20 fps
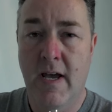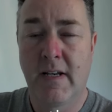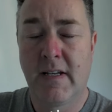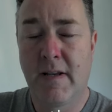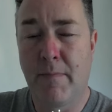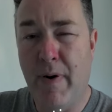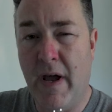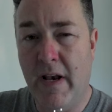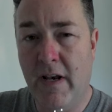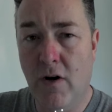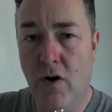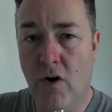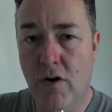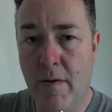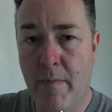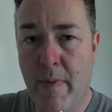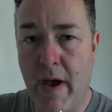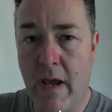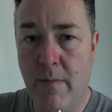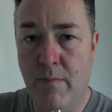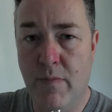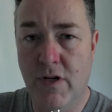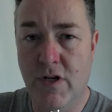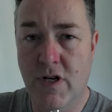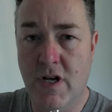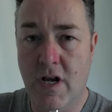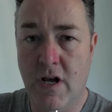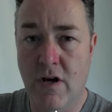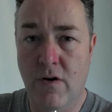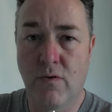Depending on your papers
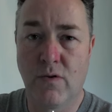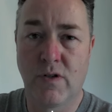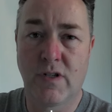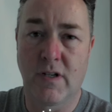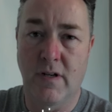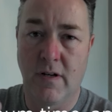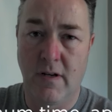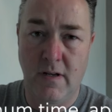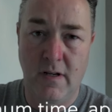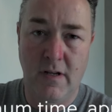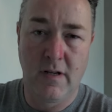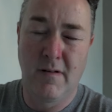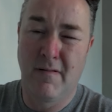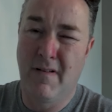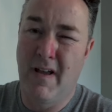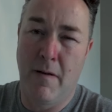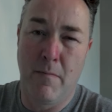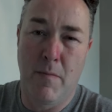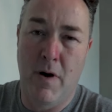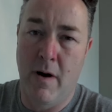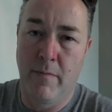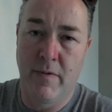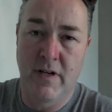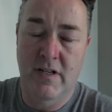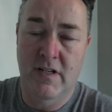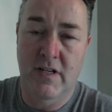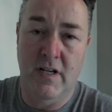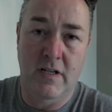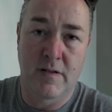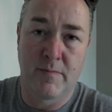you use, it might be
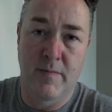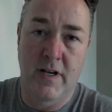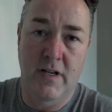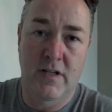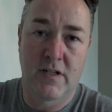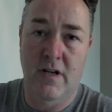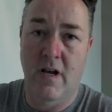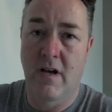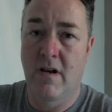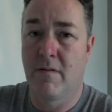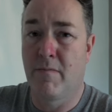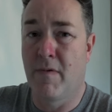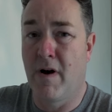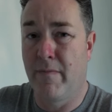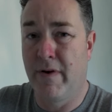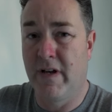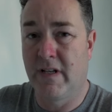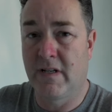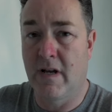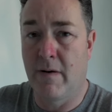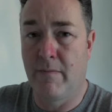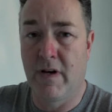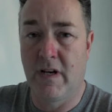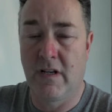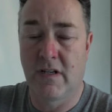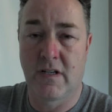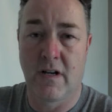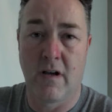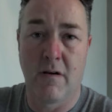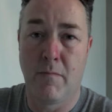a 6 minute soak, might be a 10
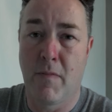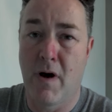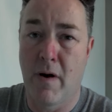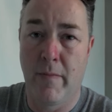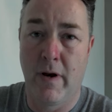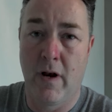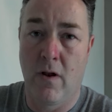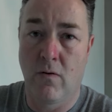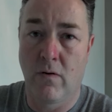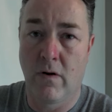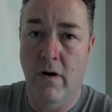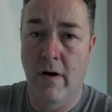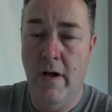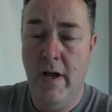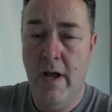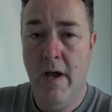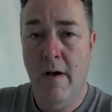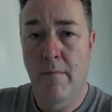minute soak, might be longer,